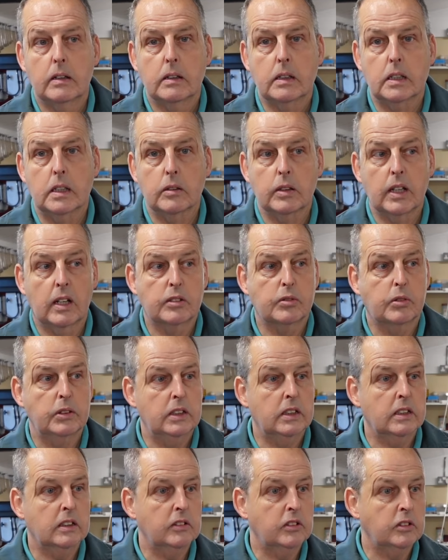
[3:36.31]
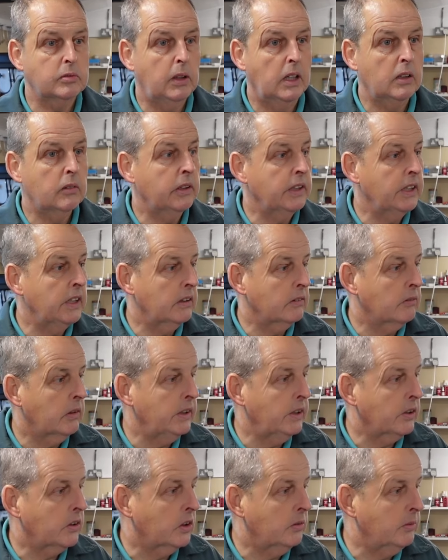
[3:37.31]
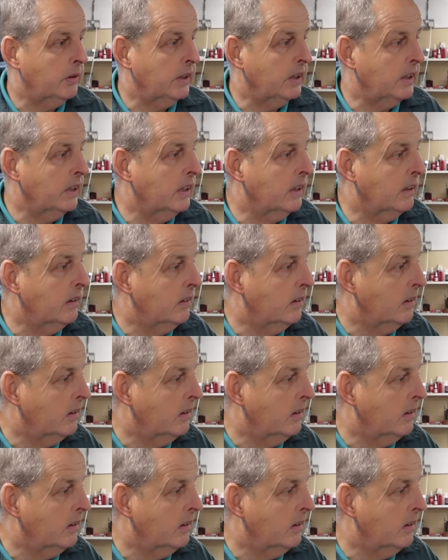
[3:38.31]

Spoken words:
You know, that's what you can smell when you come in here.